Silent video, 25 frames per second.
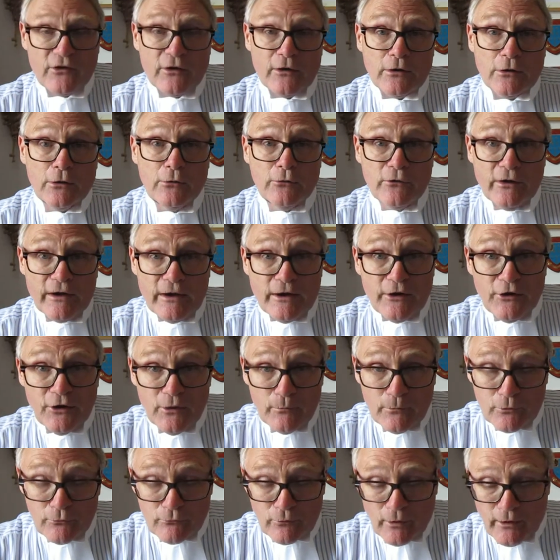including
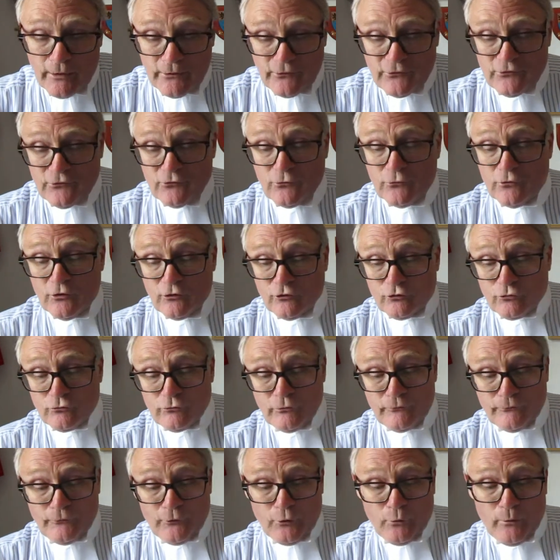human rights, judicial
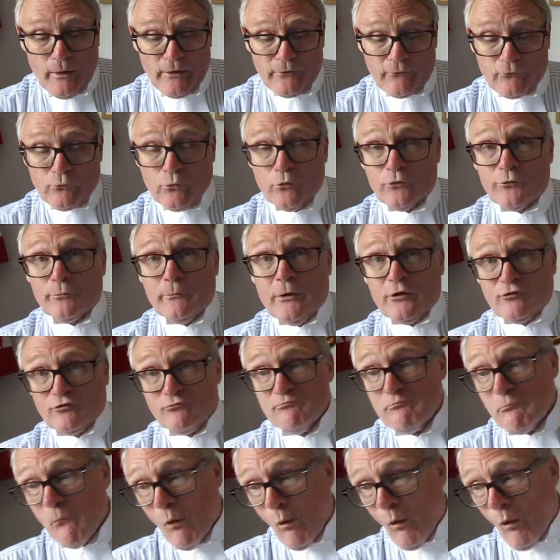review, and of course, much
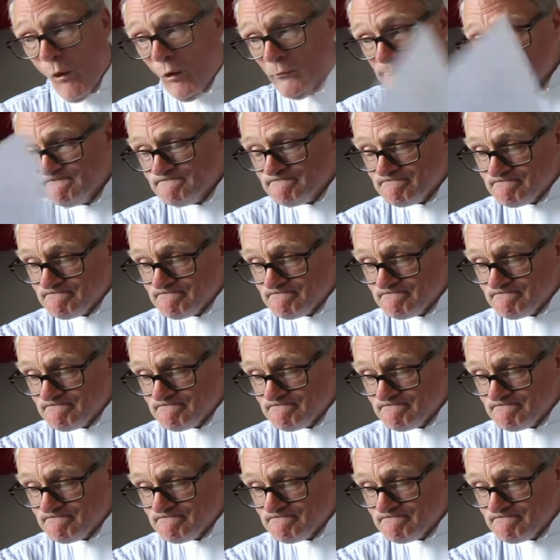more.